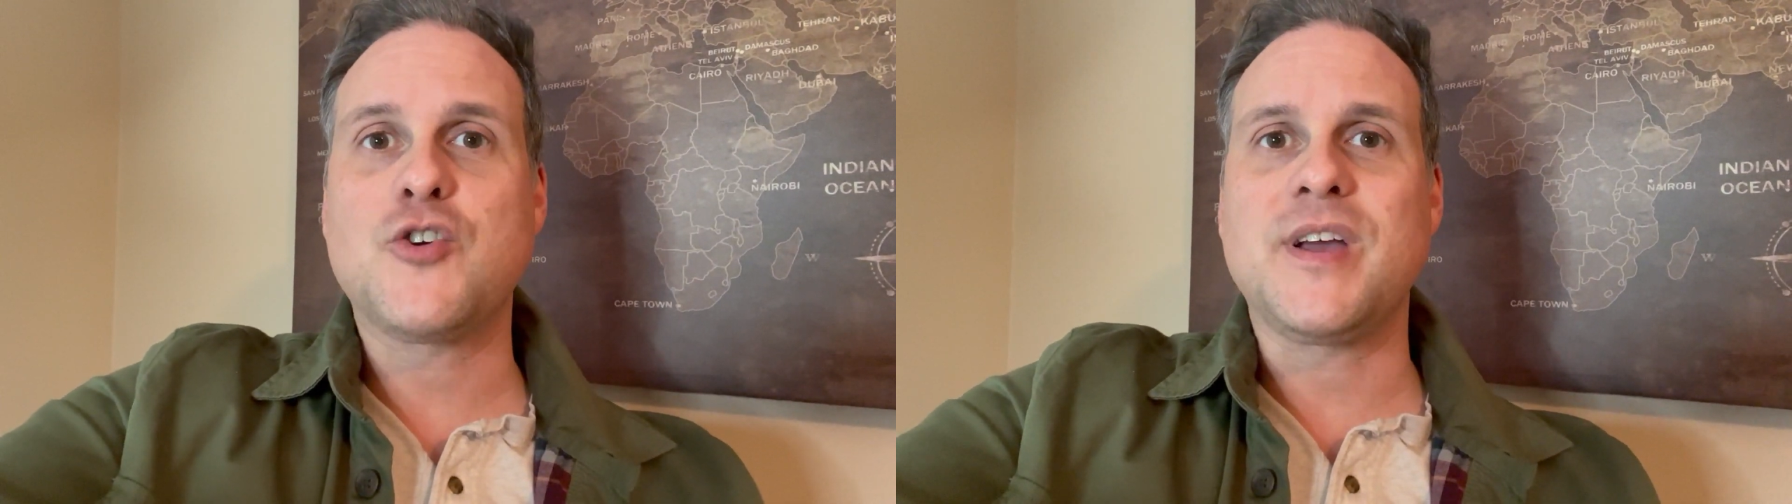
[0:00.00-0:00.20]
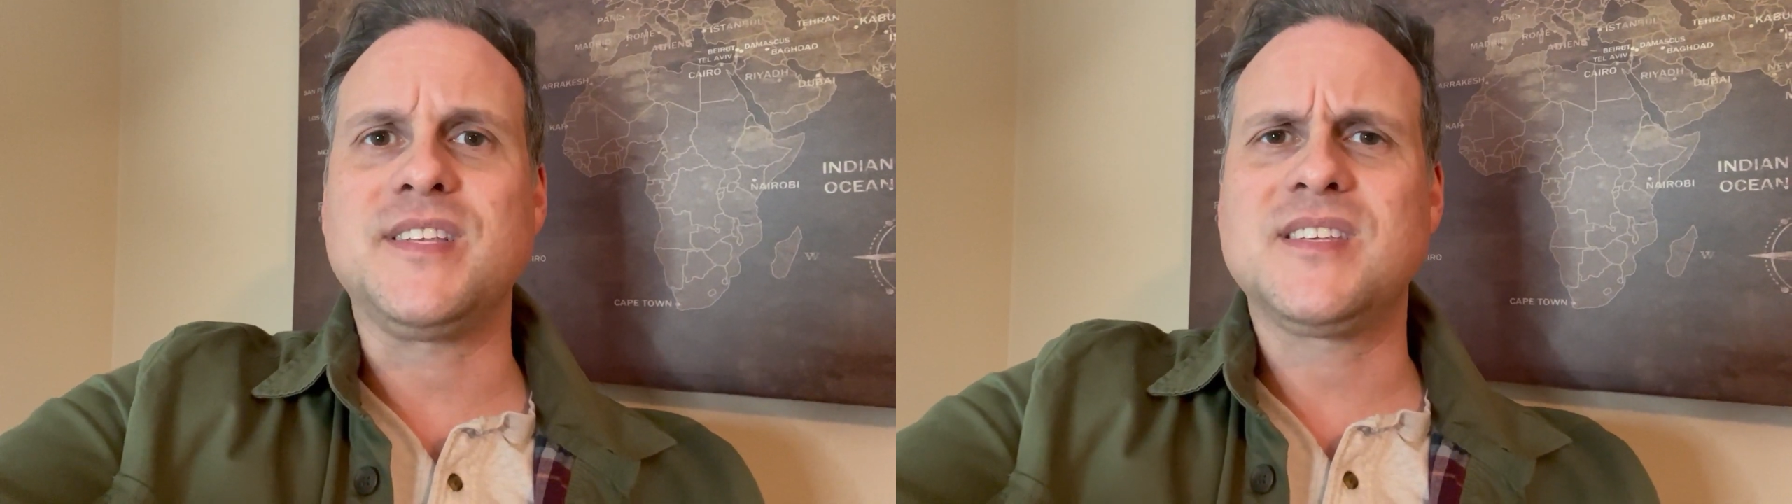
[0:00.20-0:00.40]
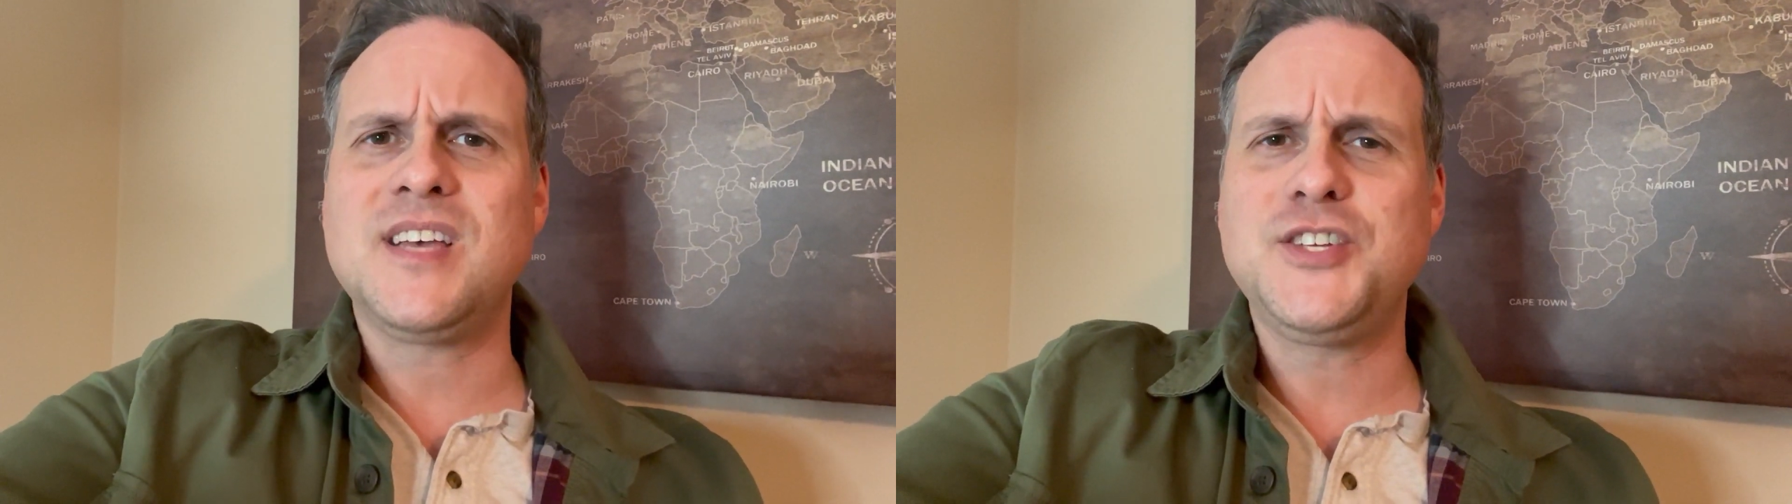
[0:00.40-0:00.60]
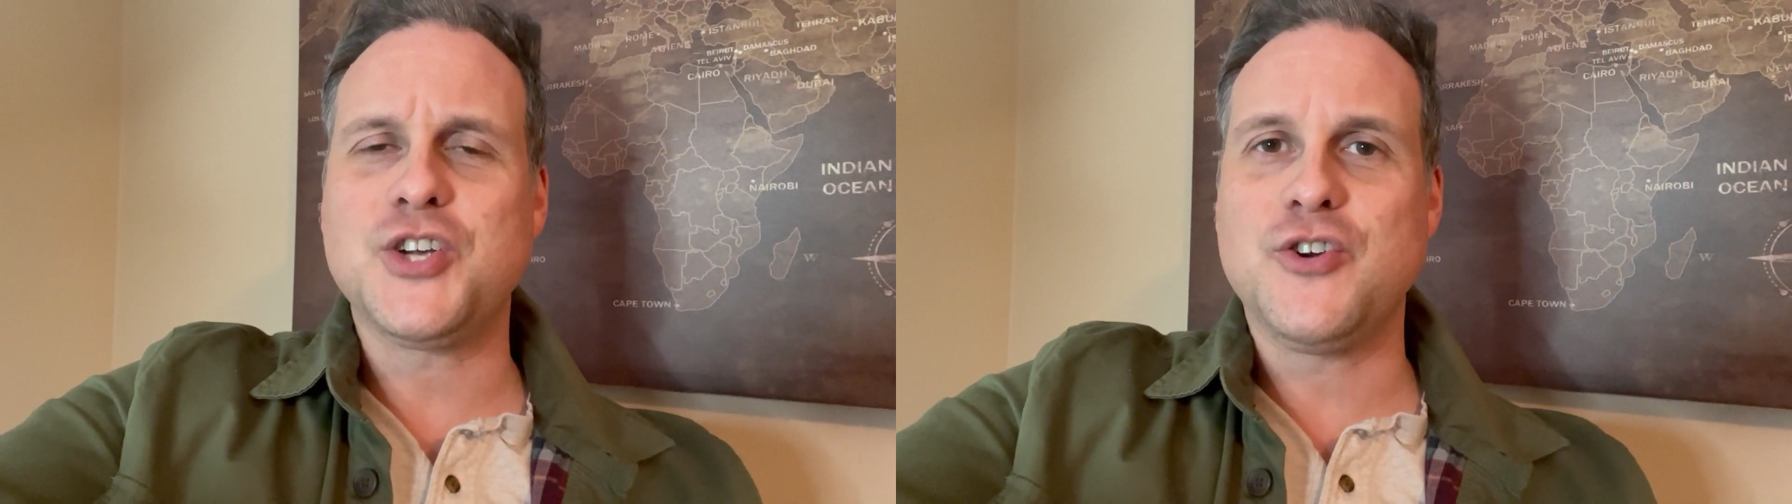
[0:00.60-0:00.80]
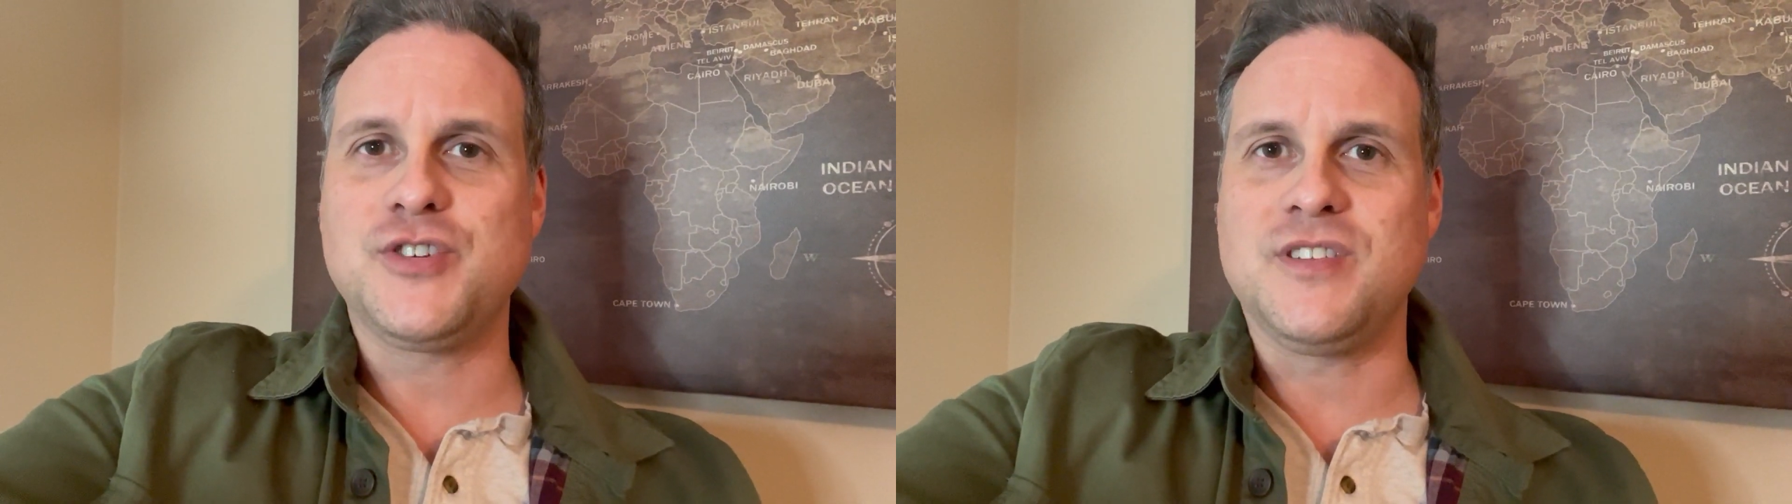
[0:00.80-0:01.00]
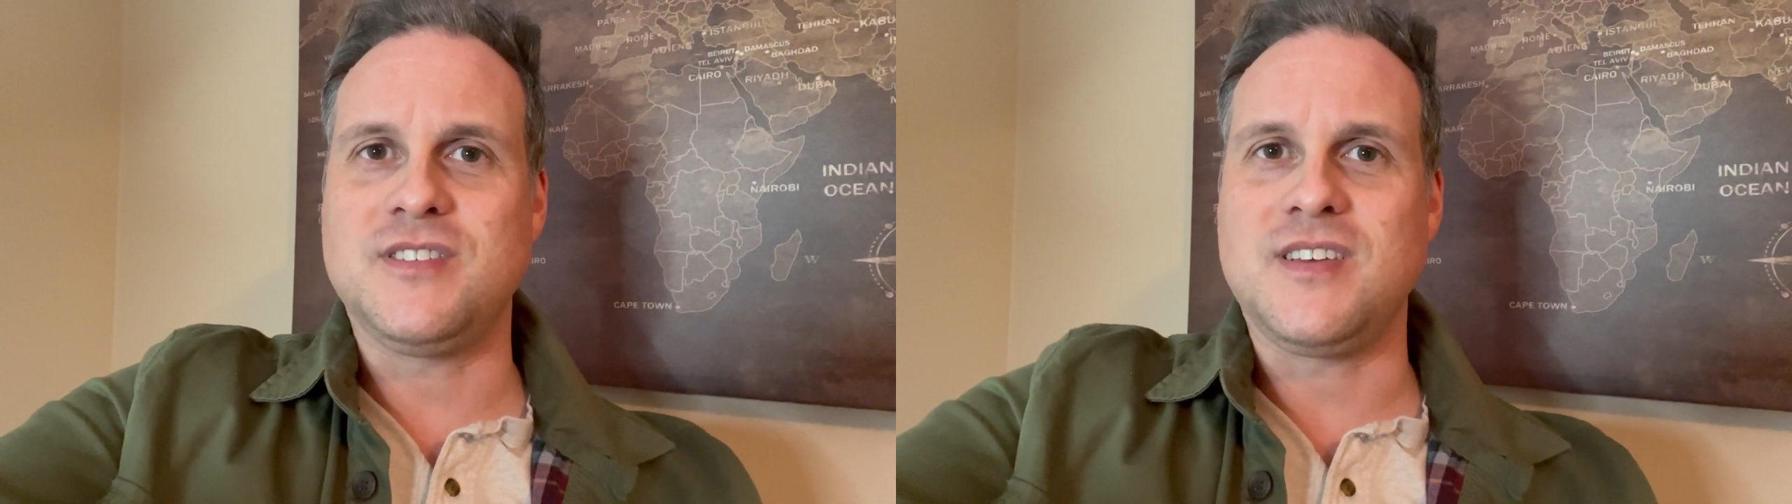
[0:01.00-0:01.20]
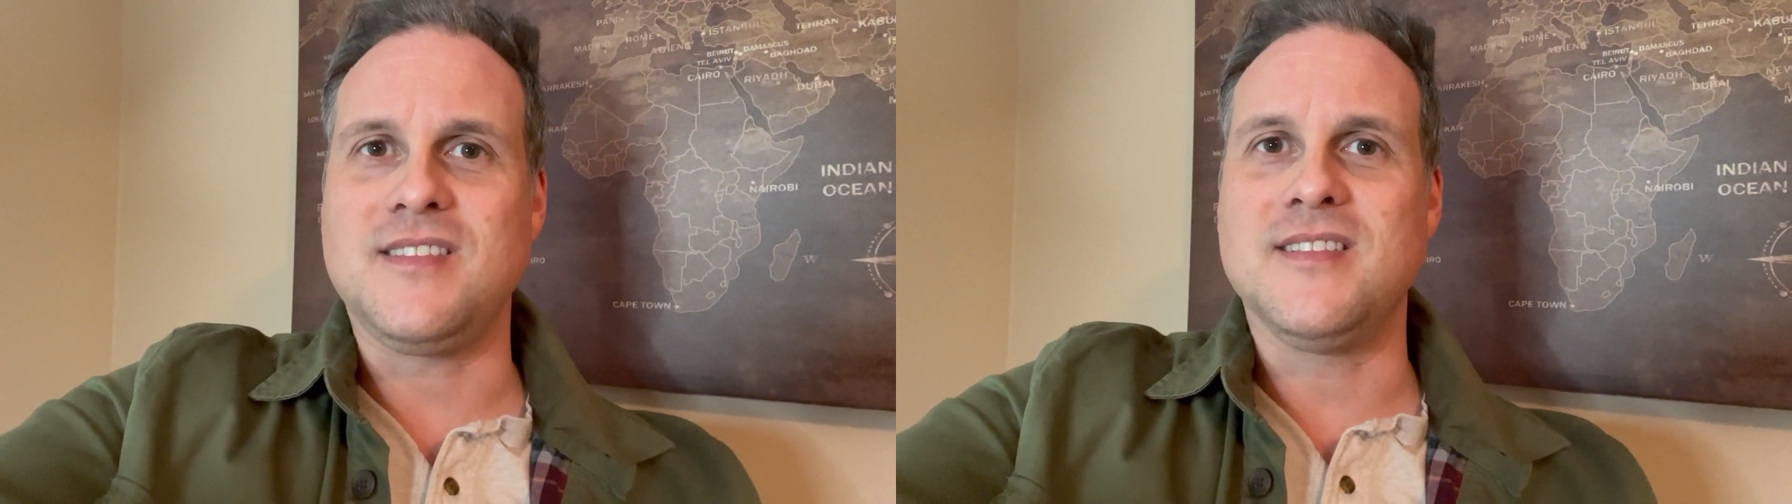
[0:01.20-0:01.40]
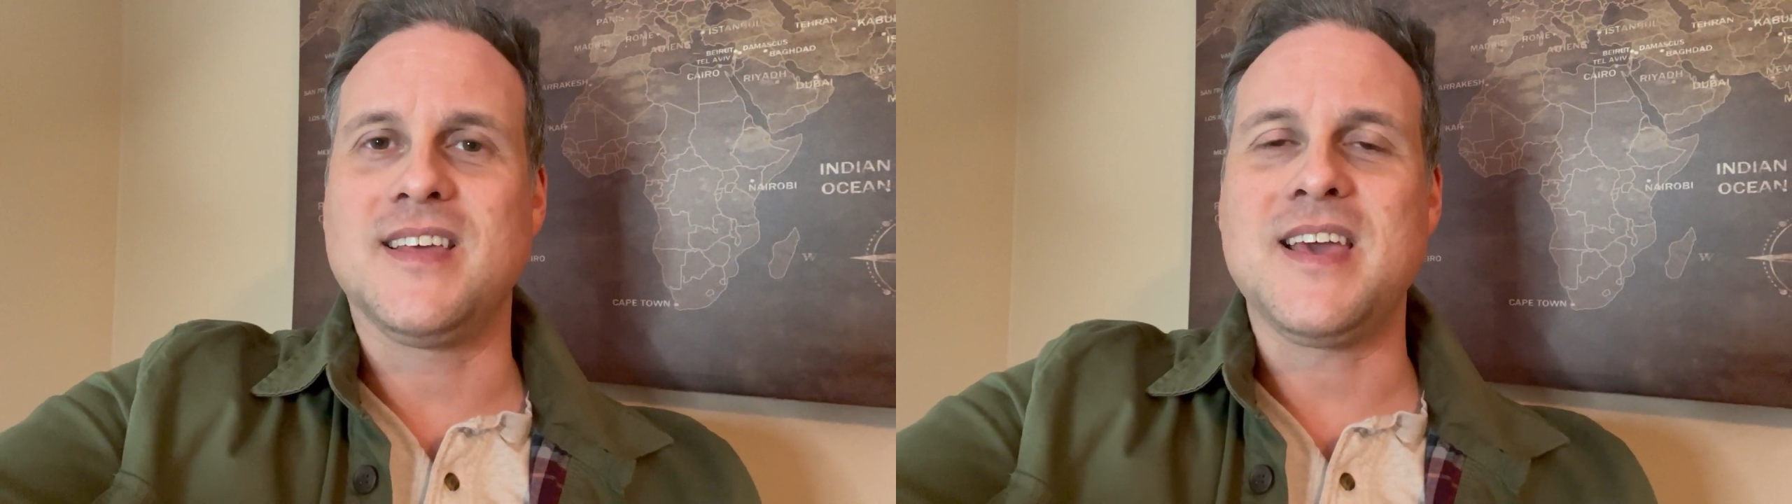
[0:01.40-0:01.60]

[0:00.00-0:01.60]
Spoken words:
creates such urgency,